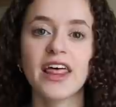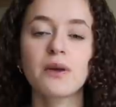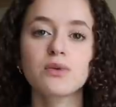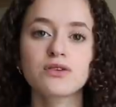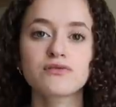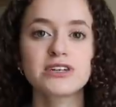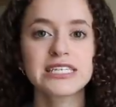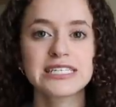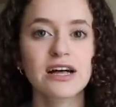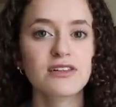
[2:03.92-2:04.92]
they will
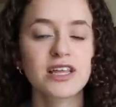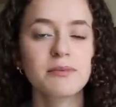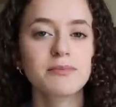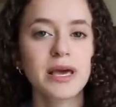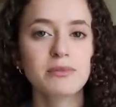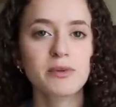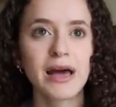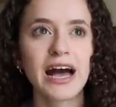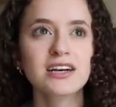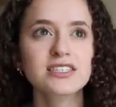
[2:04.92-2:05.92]
resell them.
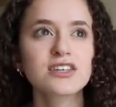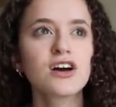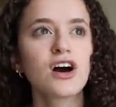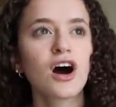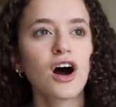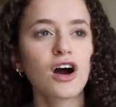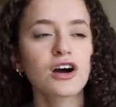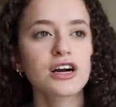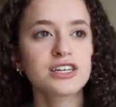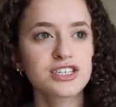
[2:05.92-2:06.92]
Paperbacks
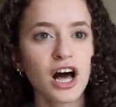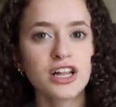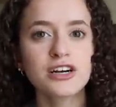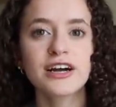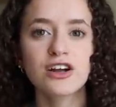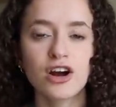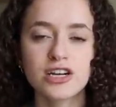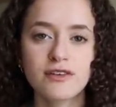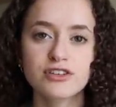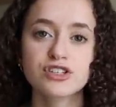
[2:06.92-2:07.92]
are a dollar and
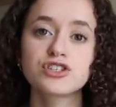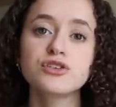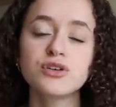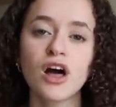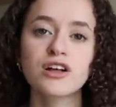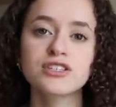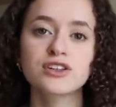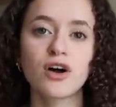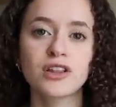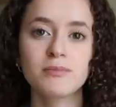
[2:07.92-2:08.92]
hardcovers are two dollars
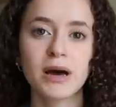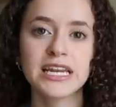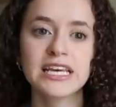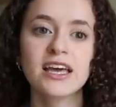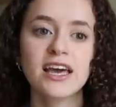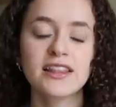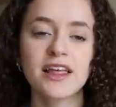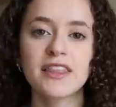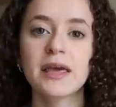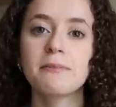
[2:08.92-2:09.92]
and all the money
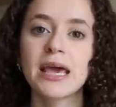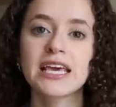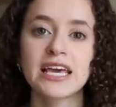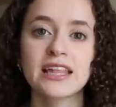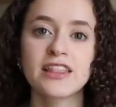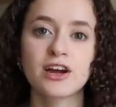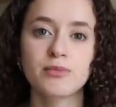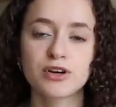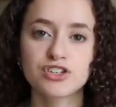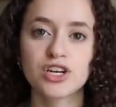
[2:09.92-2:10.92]
that they make in their
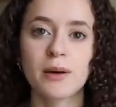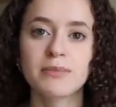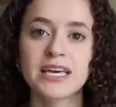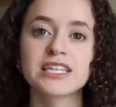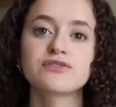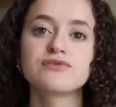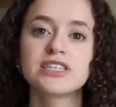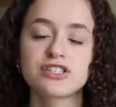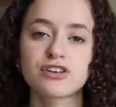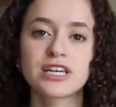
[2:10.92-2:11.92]
bookshop gets
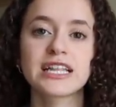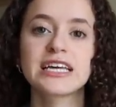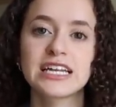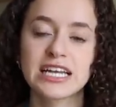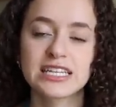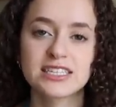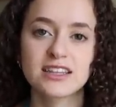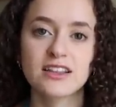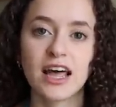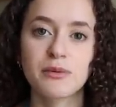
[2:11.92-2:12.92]
recirculated into
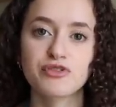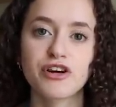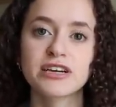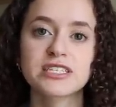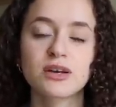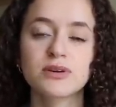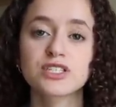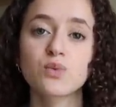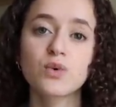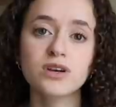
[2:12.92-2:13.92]
the library. So
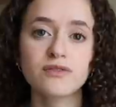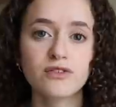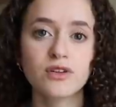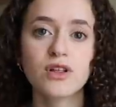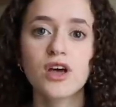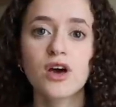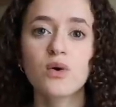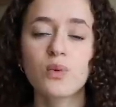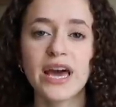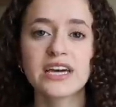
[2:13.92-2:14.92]
it's a wonderful
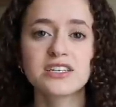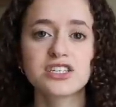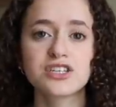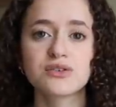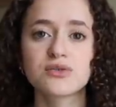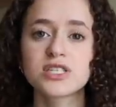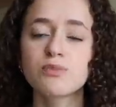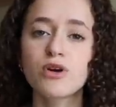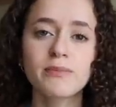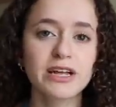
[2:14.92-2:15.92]
way to
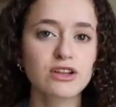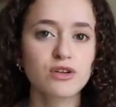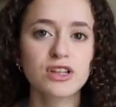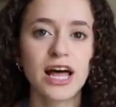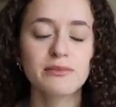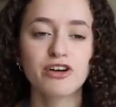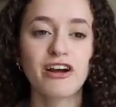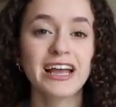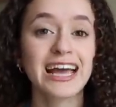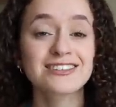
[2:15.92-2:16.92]
support my local
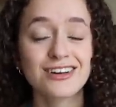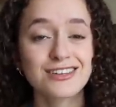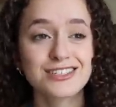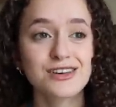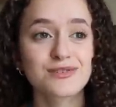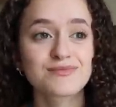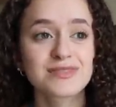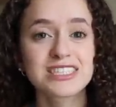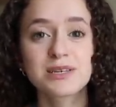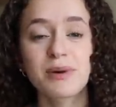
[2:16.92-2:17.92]
library and also
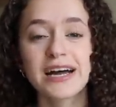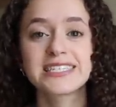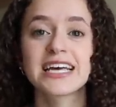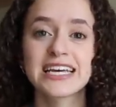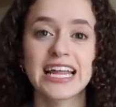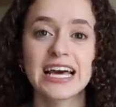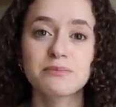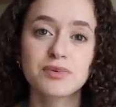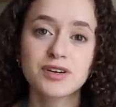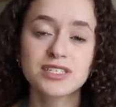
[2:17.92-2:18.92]
to buy
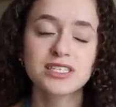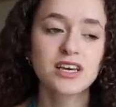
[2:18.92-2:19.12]
secondhand books.